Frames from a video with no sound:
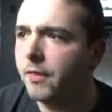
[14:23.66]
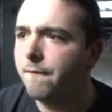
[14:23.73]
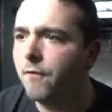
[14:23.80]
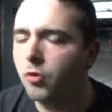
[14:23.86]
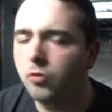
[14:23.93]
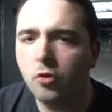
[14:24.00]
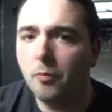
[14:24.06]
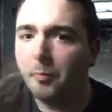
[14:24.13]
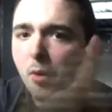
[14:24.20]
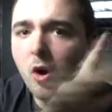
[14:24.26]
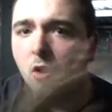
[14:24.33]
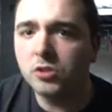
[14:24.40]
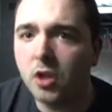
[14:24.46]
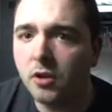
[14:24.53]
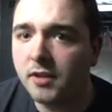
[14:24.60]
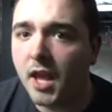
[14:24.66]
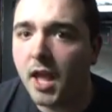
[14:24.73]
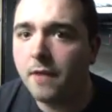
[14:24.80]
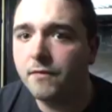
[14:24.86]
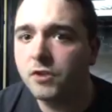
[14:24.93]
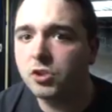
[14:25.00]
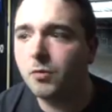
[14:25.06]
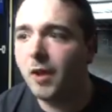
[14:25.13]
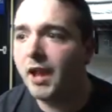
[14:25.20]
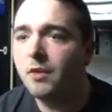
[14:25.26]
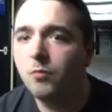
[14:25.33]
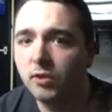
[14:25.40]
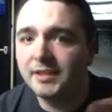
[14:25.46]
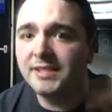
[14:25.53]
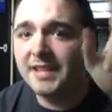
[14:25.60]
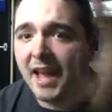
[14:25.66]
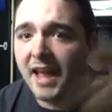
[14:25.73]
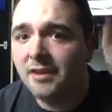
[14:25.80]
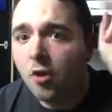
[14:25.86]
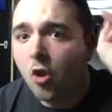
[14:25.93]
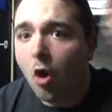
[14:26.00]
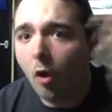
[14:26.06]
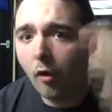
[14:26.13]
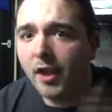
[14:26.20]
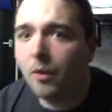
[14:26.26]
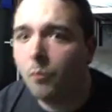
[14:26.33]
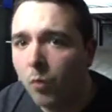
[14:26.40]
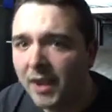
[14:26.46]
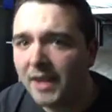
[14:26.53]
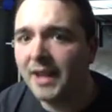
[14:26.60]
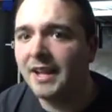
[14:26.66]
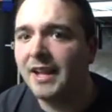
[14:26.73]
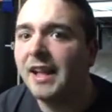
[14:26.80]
Fuck up, I don't care if it's sweaty. Once again, I am winning